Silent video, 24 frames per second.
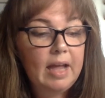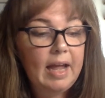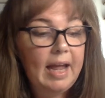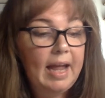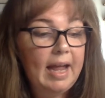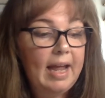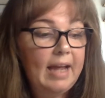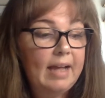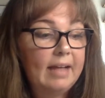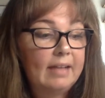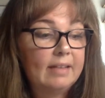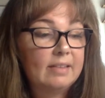
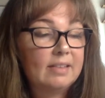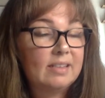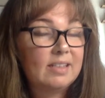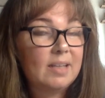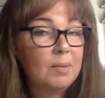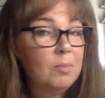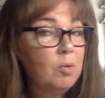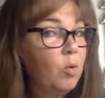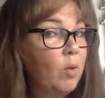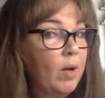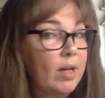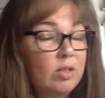and
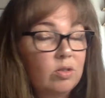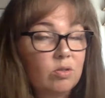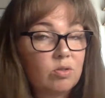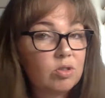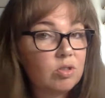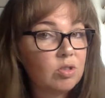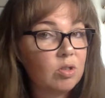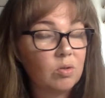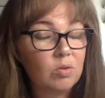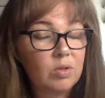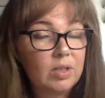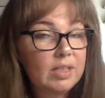some Quakers
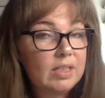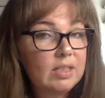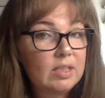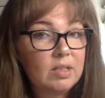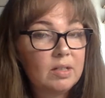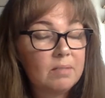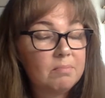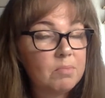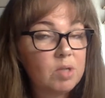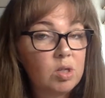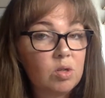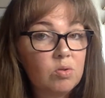don't listen
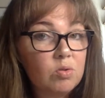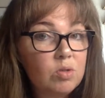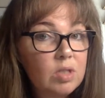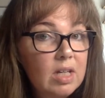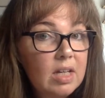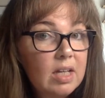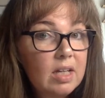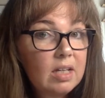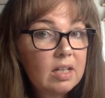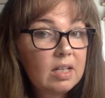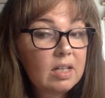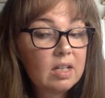to
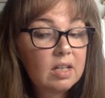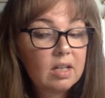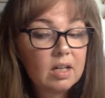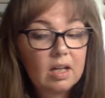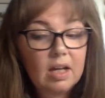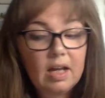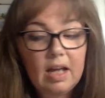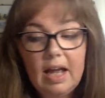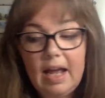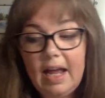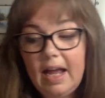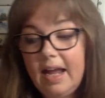music,
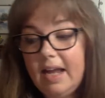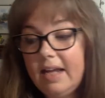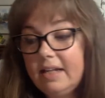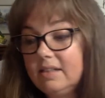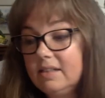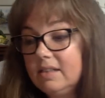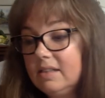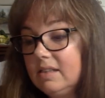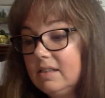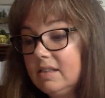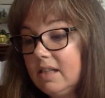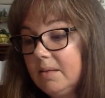
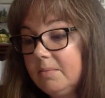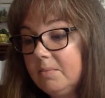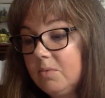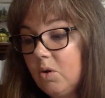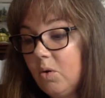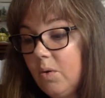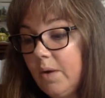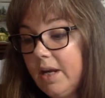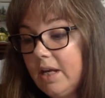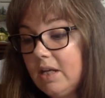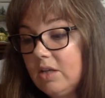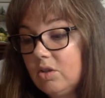and some
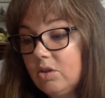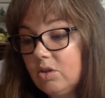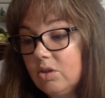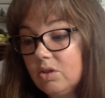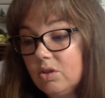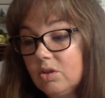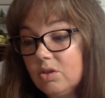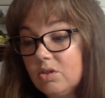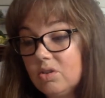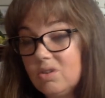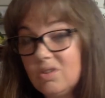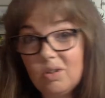
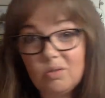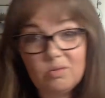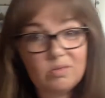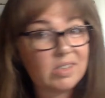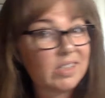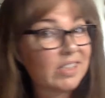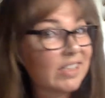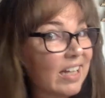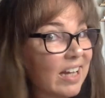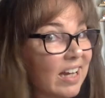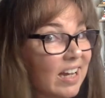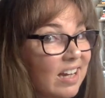Quakers don't
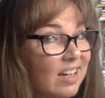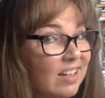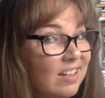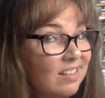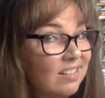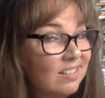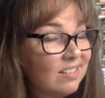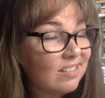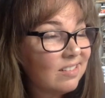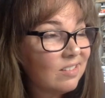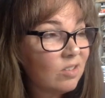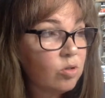sing.
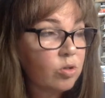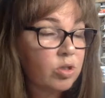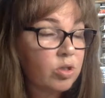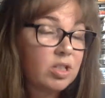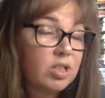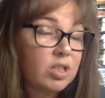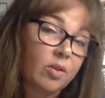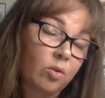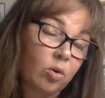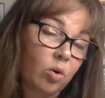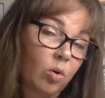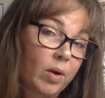Of course,
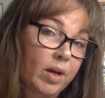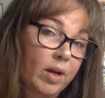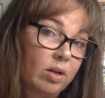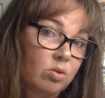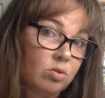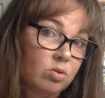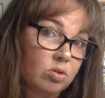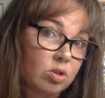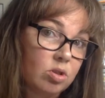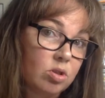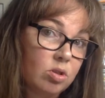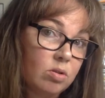other
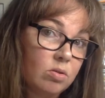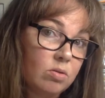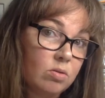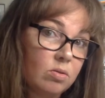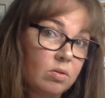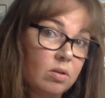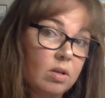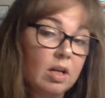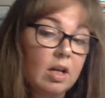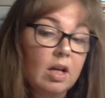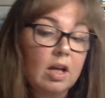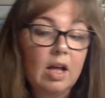Quakers
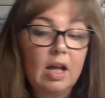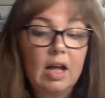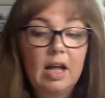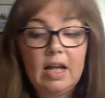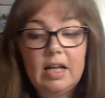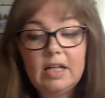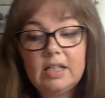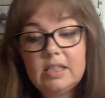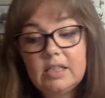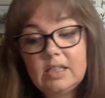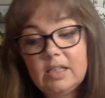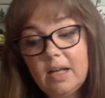do.
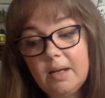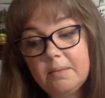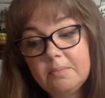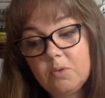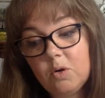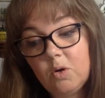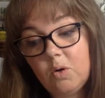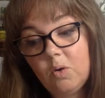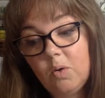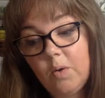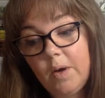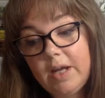
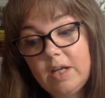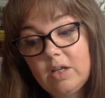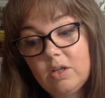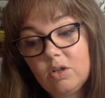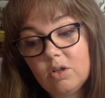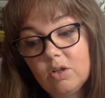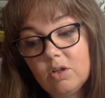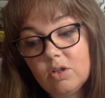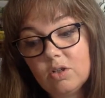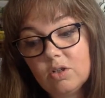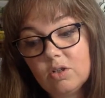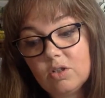Some
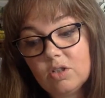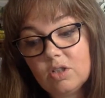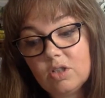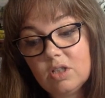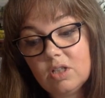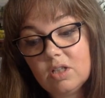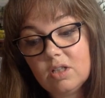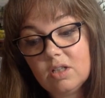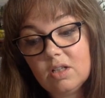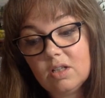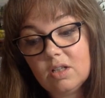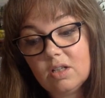Quakers,